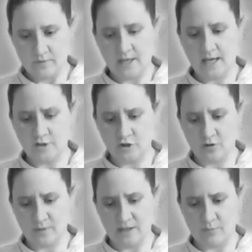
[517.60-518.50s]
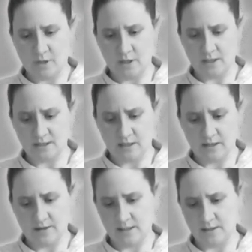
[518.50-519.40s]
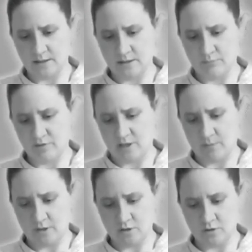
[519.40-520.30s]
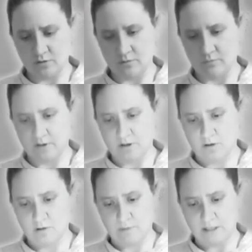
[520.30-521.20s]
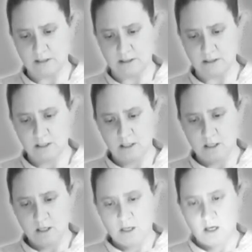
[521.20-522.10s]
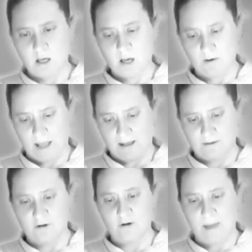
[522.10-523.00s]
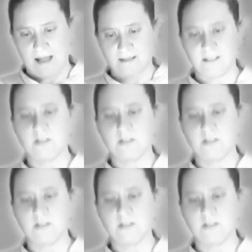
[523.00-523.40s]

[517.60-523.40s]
Yeah, it's European markets. I think that's pretty much what the OMX is. Okay, go back.